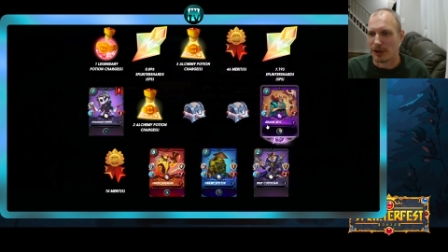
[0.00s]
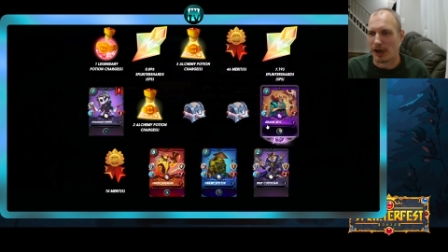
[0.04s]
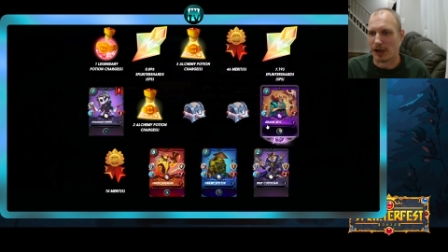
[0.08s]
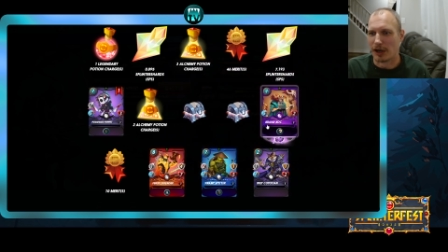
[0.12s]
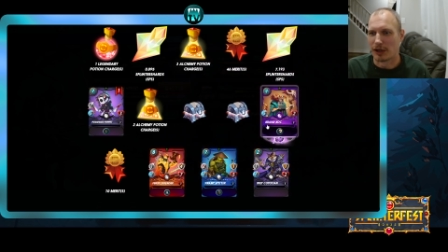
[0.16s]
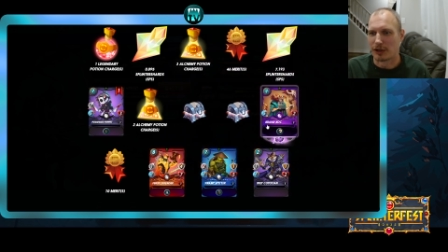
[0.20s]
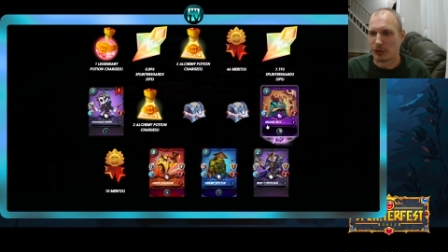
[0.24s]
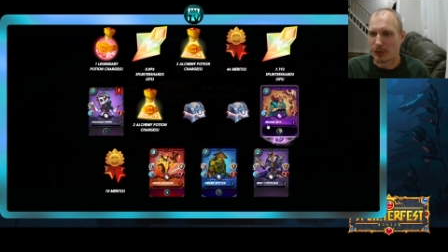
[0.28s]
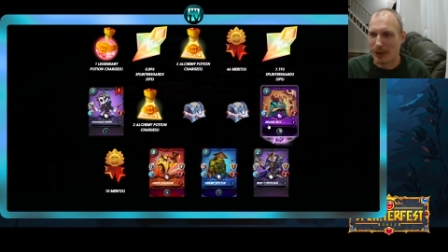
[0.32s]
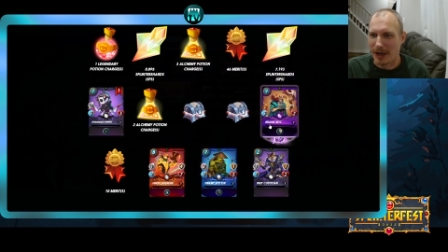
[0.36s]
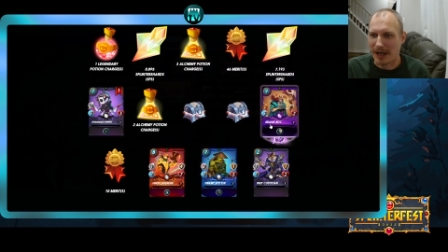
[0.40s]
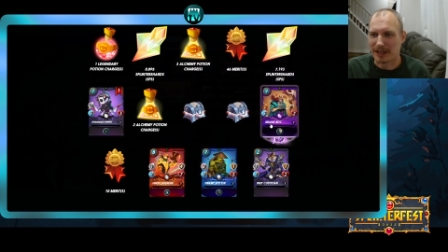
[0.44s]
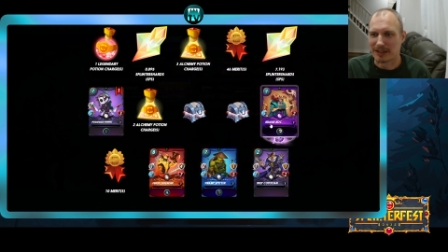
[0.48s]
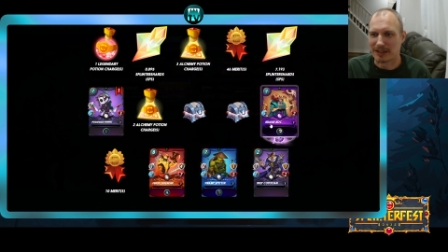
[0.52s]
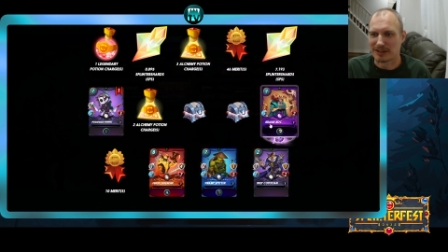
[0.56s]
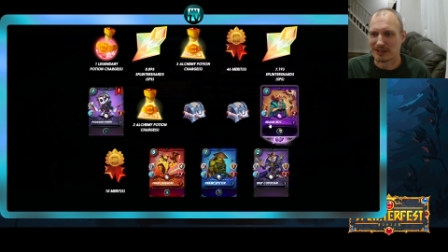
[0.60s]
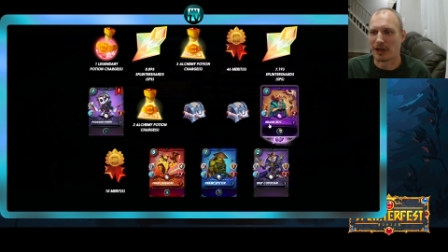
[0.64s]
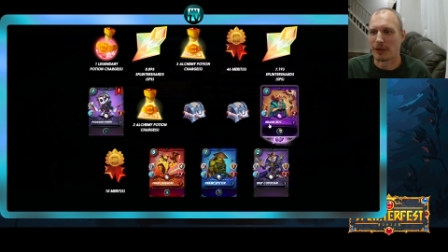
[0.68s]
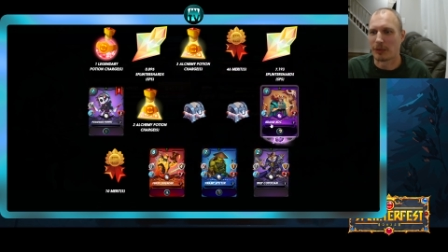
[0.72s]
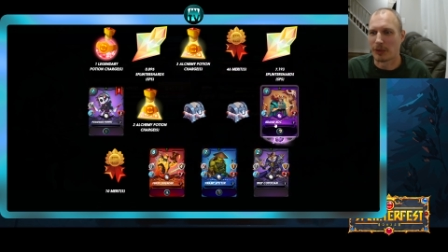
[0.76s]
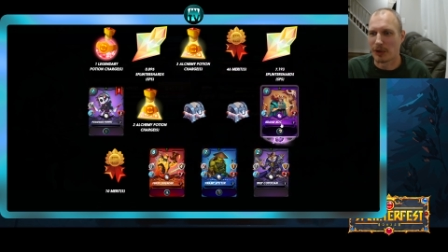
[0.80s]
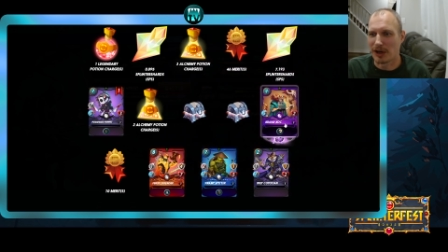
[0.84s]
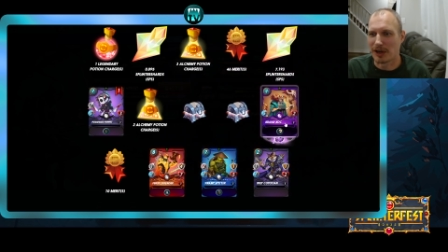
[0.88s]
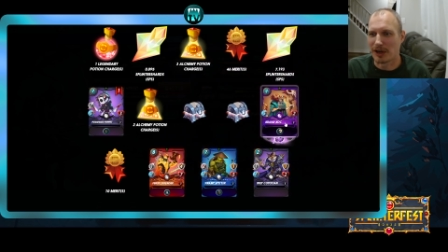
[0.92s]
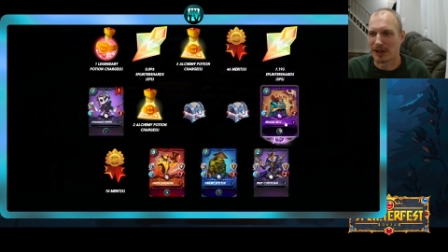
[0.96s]
a Krak
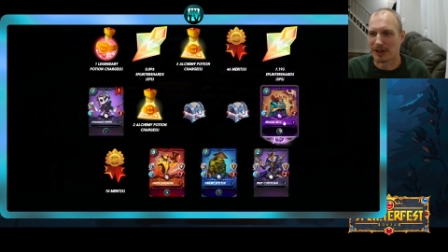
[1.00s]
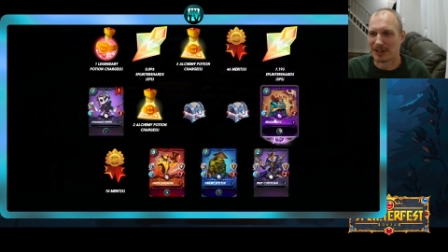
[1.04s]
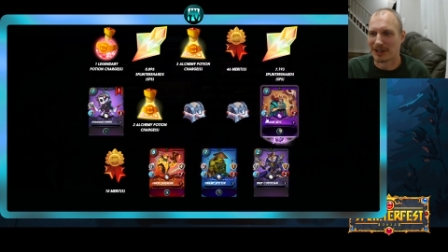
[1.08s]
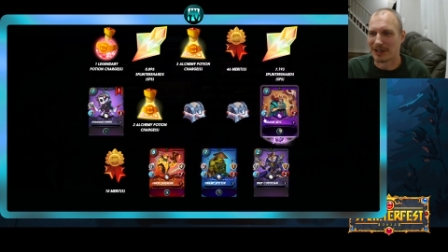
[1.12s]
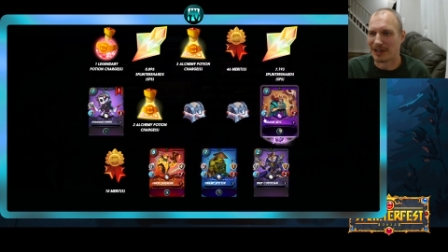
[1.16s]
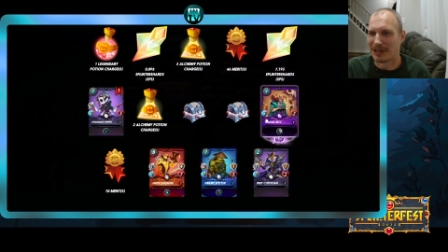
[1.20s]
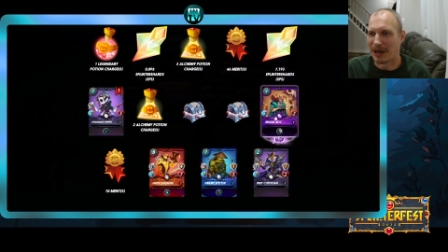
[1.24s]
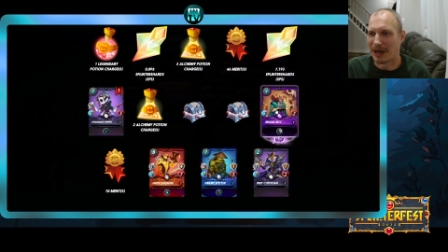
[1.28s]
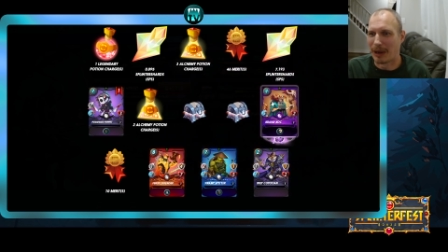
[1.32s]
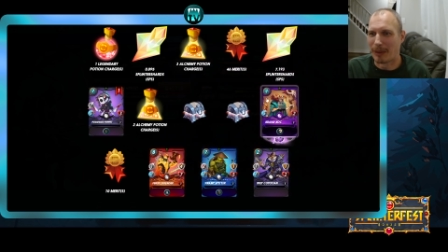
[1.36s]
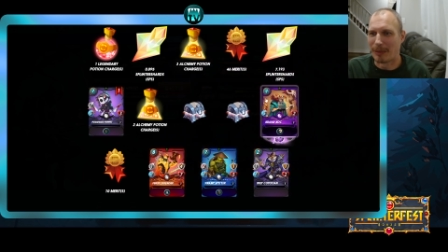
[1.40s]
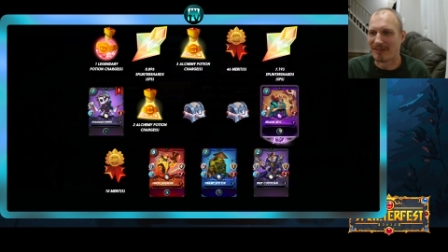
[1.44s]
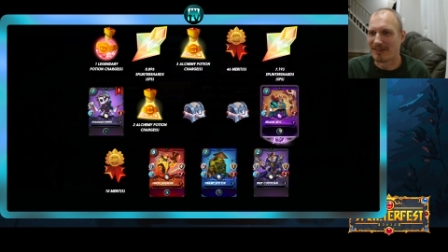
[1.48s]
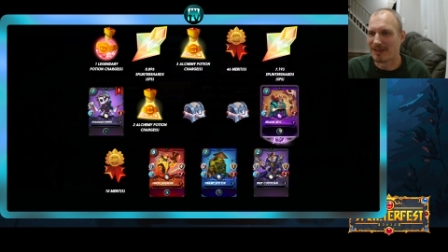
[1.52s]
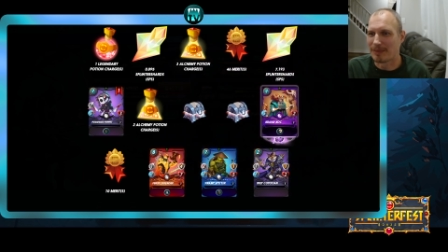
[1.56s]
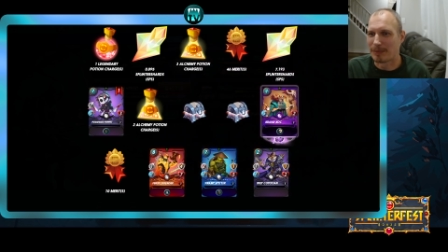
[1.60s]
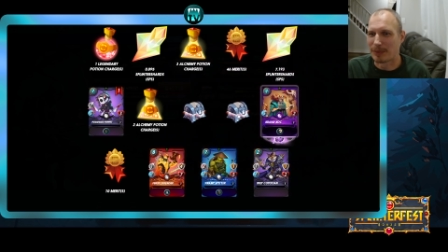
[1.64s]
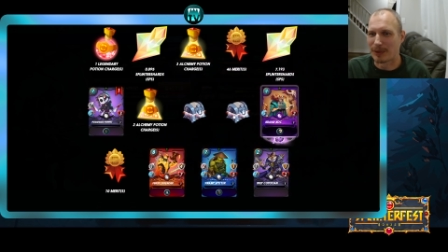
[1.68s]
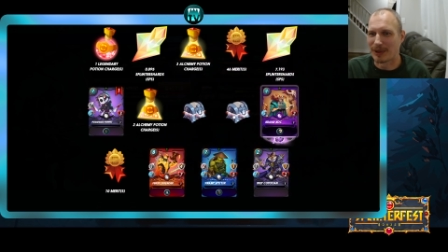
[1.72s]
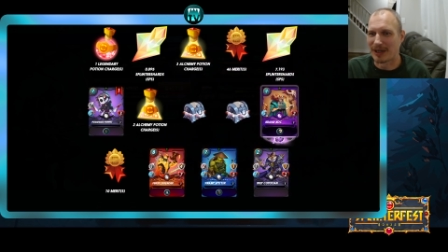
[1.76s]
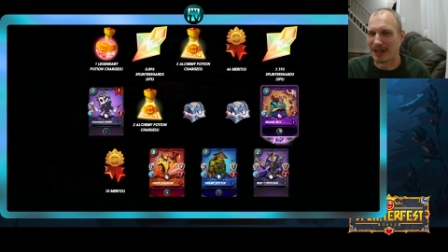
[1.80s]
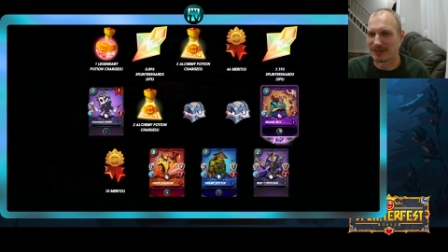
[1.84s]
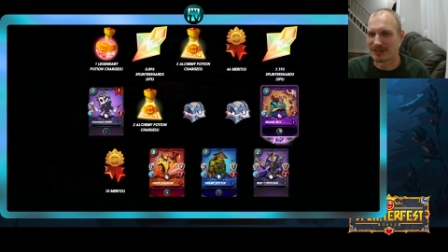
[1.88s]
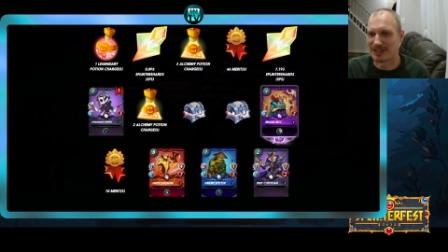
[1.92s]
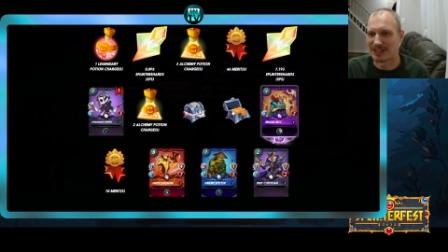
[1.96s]
Zarok or however you
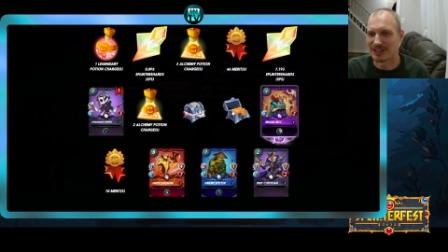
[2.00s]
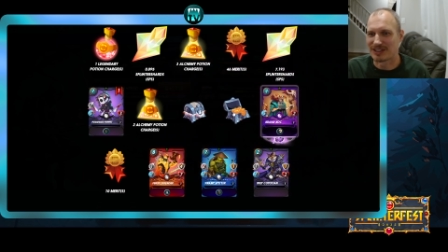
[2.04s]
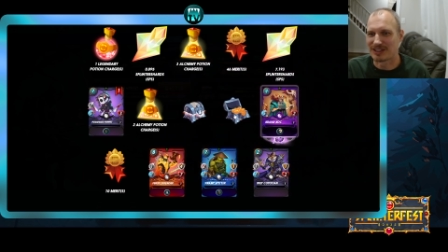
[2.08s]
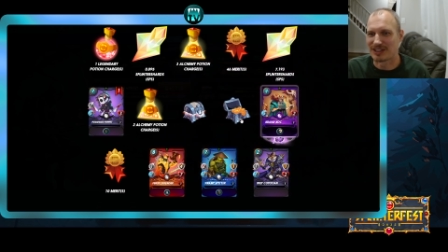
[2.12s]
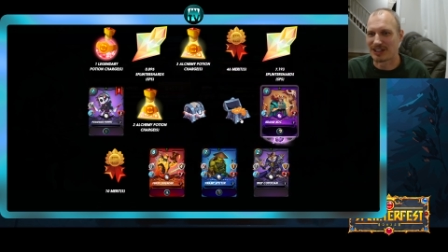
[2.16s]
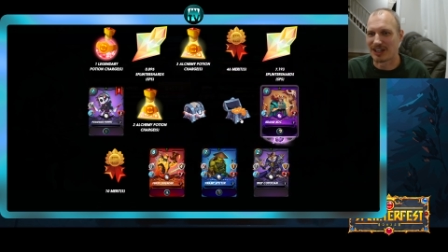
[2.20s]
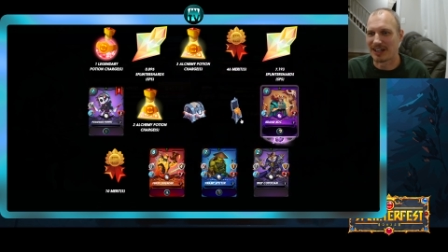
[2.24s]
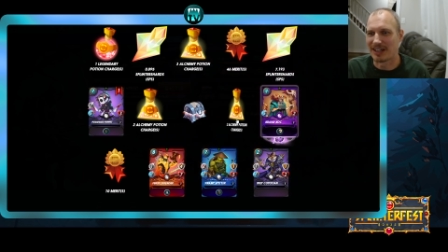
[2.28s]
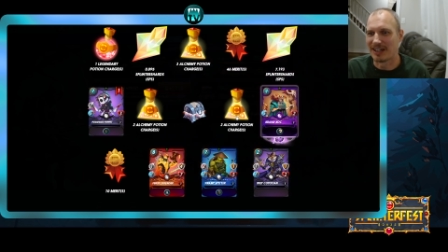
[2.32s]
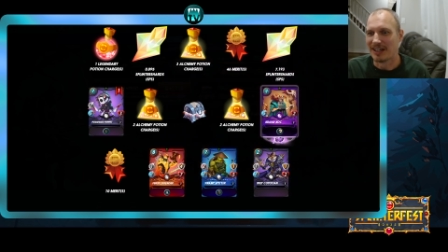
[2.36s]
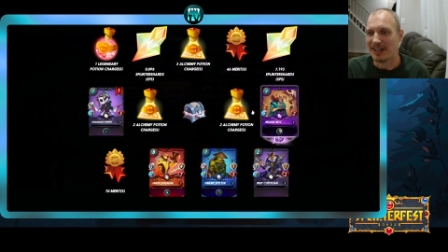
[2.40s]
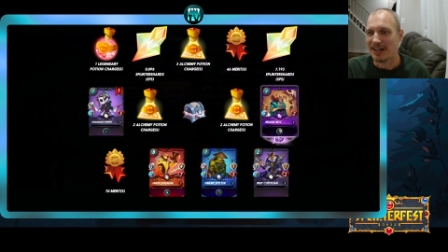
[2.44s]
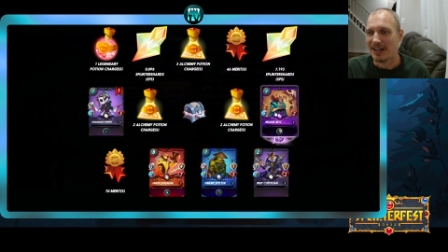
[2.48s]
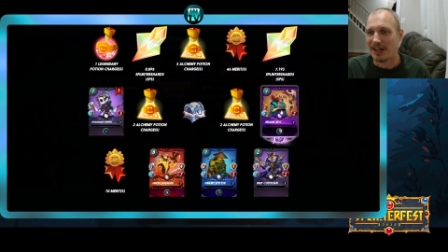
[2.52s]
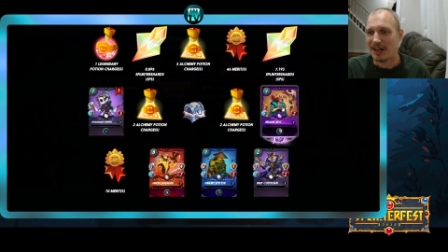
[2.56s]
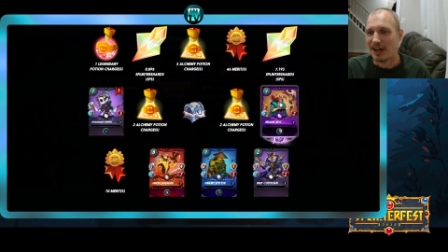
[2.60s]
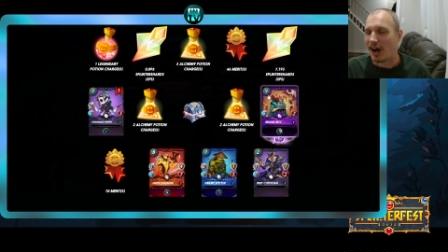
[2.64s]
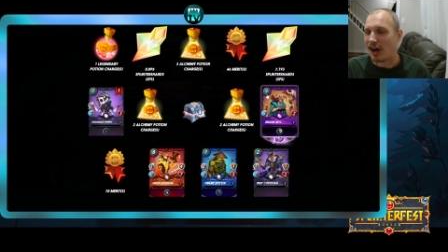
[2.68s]
pronounce this guy